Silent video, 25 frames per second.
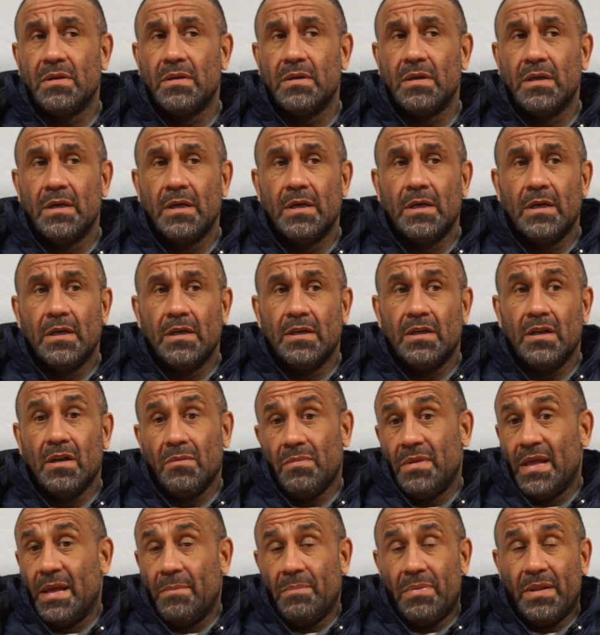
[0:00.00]
And you
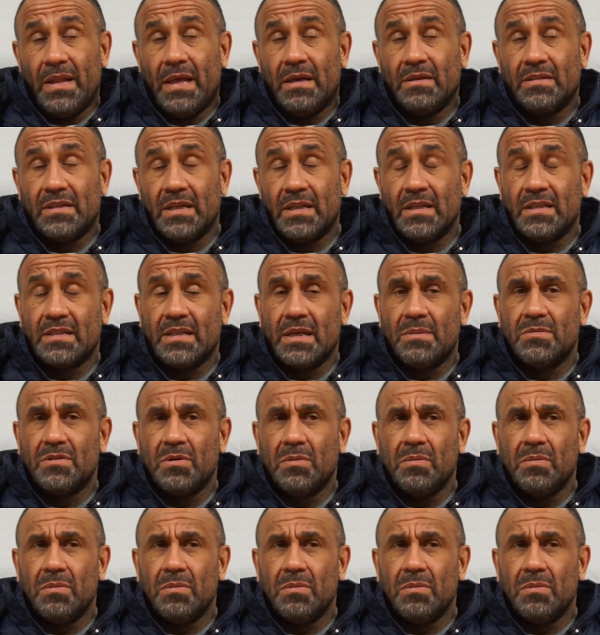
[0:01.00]
know that the last had the same.